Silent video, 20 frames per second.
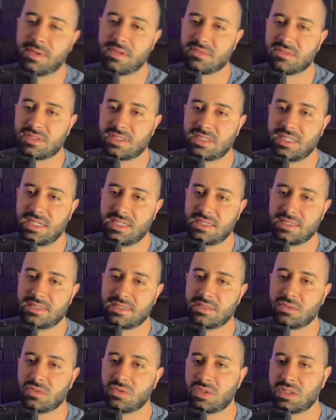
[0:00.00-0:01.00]
what you need
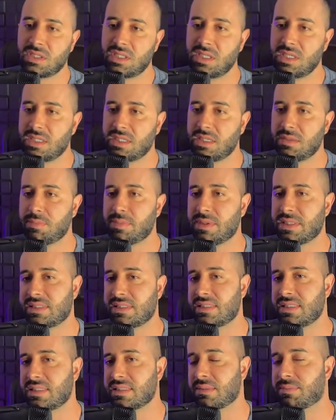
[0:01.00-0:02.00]
to get paid
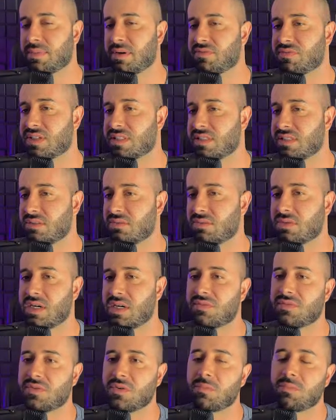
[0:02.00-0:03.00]
traffic for delivery,
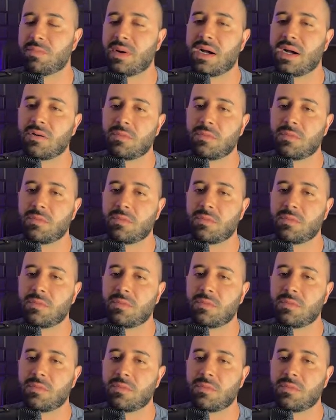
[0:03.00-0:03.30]
shall I?